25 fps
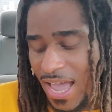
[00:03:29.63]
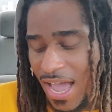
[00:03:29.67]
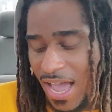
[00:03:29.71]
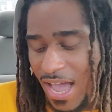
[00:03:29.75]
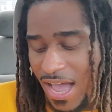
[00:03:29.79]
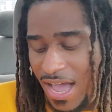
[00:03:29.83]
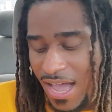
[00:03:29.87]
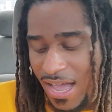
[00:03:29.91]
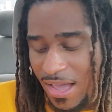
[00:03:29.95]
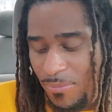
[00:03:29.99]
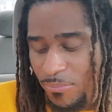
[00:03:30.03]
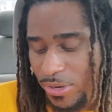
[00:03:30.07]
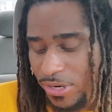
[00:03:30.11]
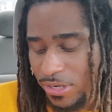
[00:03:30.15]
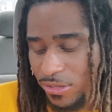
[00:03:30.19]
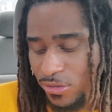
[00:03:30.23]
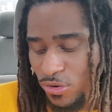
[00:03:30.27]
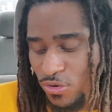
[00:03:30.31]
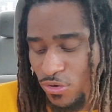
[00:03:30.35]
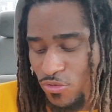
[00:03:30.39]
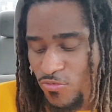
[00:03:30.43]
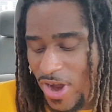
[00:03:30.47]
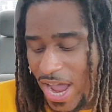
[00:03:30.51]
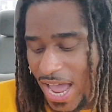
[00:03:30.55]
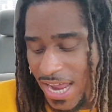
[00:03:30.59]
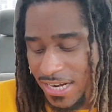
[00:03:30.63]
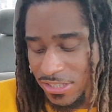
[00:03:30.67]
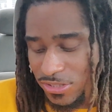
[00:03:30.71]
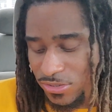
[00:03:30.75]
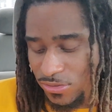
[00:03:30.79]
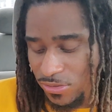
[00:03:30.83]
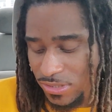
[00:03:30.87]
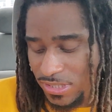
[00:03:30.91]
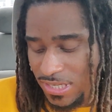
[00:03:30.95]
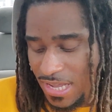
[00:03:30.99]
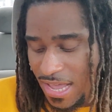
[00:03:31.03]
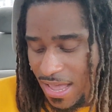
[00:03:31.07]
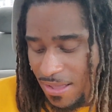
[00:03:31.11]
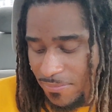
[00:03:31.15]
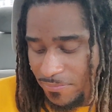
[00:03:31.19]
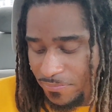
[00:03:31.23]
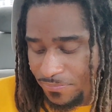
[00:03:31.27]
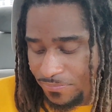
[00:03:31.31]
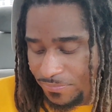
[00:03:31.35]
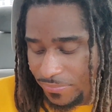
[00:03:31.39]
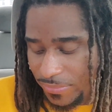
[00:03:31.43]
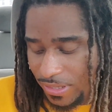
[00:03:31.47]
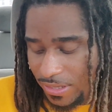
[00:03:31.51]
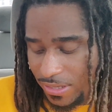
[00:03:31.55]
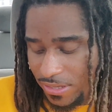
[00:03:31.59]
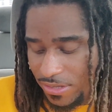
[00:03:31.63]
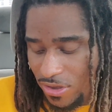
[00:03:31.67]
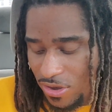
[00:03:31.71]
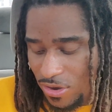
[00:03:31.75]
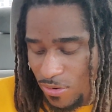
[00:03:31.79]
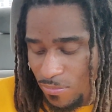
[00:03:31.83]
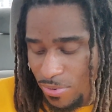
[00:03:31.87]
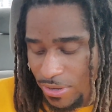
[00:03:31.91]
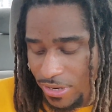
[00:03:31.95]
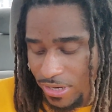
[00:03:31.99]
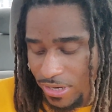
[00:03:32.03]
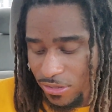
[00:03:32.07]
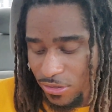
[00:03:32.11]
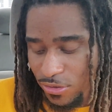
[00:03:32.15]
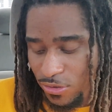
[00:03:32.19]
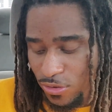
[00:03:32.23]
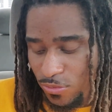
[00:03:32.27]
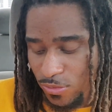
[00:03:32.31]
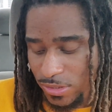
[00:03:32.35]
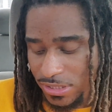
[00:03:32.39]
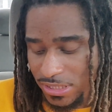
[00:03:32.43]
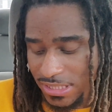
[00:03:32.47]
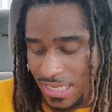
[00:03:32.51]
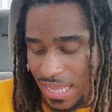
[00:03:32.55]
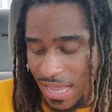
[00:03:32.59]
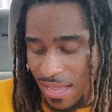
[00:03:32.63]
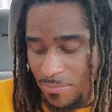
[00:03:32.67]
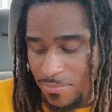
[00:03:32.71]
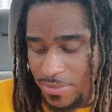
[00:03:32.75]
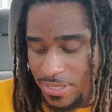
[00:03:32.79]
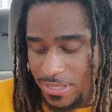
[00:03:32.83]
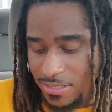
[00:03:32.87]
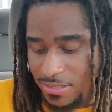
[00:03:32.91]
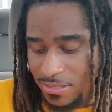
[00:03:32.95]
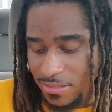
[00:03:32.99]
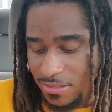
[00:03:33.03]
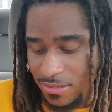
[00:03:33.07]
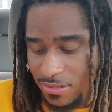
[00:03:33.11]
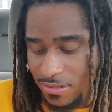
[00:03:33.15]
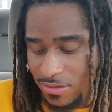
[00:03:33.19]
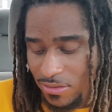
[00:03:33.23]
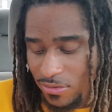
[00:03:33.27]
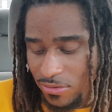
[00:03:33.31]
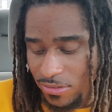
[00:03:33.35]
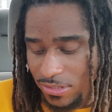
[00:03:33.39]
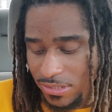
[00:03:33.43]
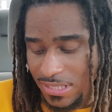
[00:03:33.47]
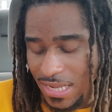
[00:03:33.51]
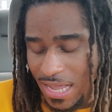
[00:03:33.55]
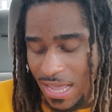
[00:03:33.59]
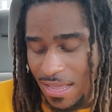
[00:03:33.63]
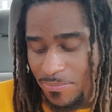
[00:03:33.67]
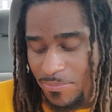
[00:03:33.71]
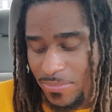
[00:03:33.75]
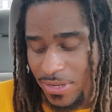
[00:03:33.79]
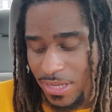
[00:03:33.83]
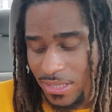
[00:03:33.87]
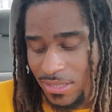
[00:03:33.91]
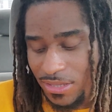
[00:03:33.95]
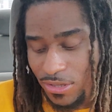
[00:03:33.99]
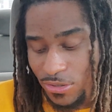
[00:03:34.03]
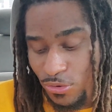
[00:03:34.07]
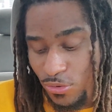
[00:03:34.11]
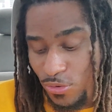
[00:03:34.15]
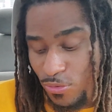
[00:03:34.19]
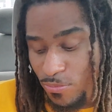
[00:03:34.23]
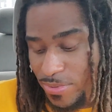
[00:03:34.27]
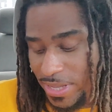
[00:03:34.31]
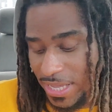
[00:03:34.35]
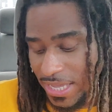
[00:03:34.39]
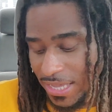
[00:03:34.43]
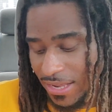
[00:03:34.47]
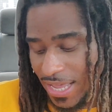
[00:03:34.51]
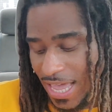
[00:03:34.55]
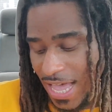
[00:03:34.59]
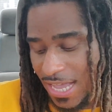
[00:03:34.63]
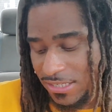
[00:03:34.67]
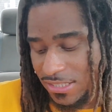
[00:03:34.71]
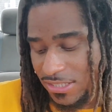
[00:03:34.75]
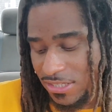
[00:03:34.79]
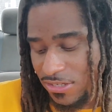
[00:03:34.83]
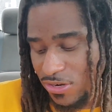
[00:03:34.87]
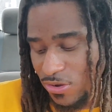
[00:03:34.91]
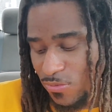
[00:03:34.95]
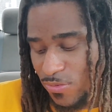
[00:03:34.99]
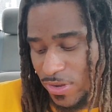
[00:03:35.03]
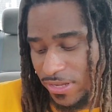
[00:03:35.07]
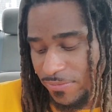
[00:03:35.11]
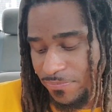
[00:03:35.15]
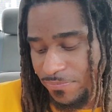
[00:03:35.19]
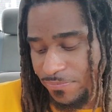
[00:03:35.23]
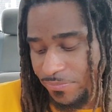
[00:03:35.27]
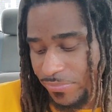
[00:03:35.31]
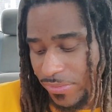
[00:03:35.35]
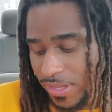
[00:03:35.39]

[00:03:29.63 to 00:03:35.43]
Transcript: Put a little radish on top. Yo, put a little wasabi on top, a little bit. Actually, you know what?